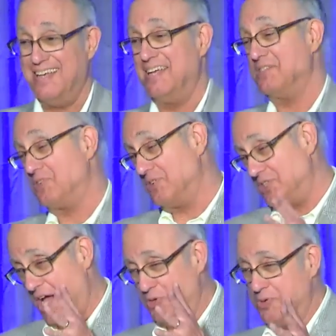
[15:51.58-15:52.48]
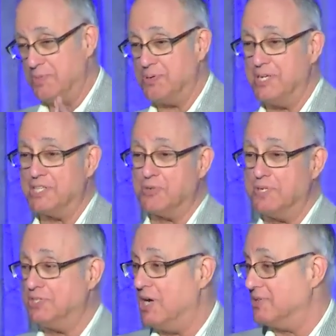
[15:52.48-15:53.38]
And it turns out you can predict the
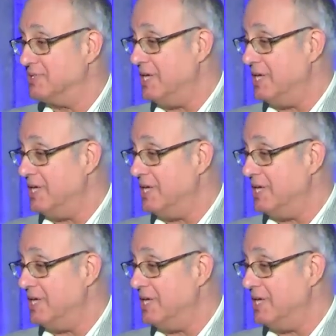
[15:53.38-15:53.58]
result,